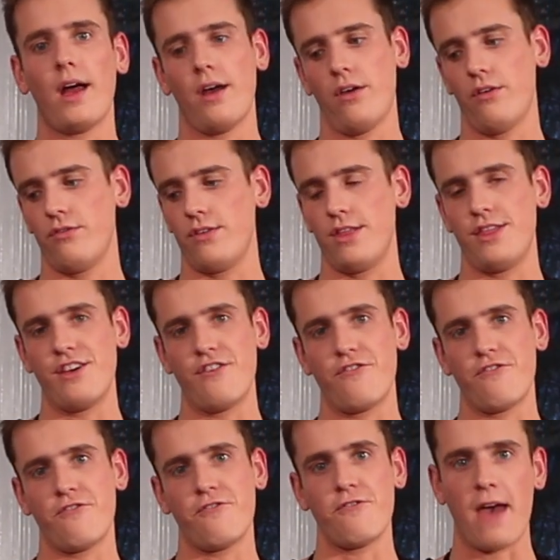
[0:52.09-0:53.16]
of the
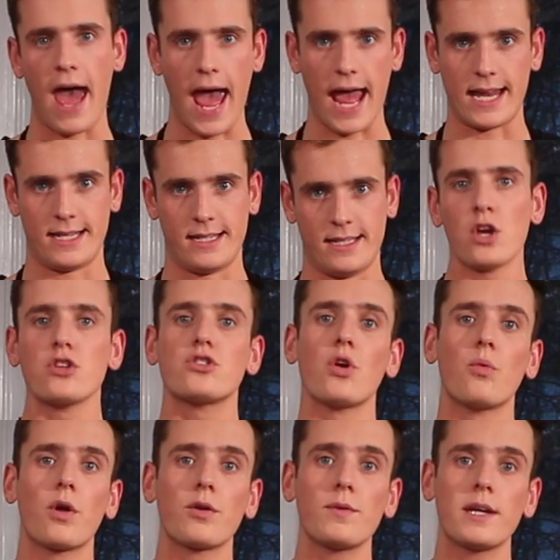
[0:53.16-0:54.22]
fat. So
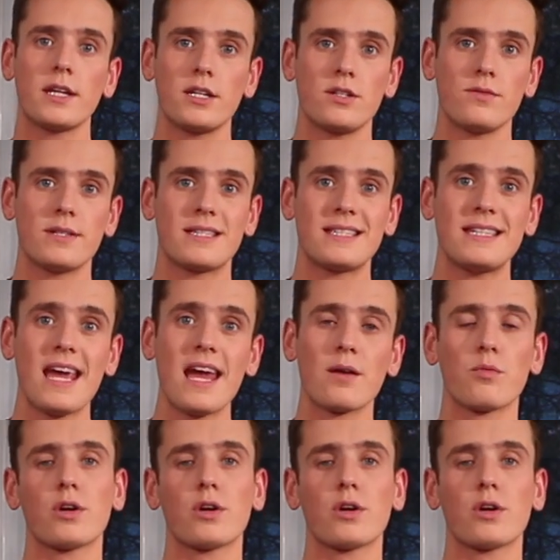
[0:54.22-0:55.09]
what are we gonna do instead?